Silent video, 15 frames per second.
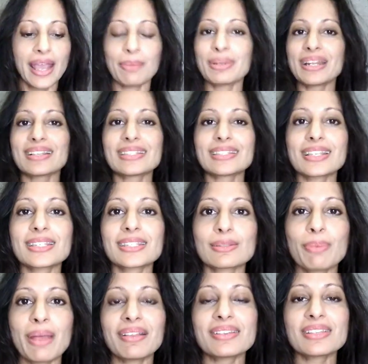But it's the
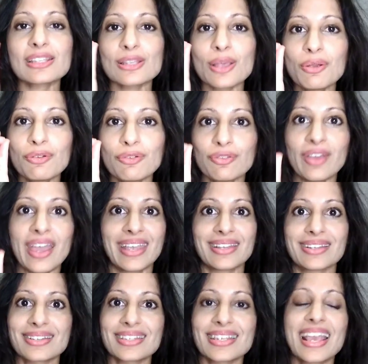smell is so
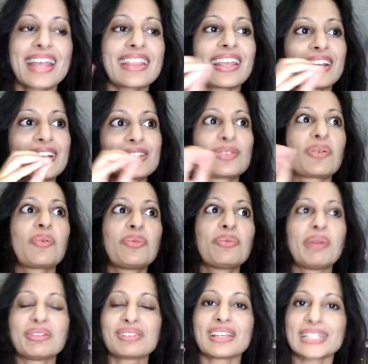faint that it's
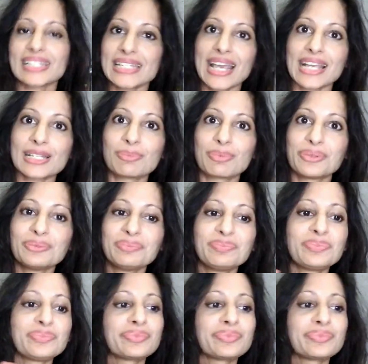almost undetectable.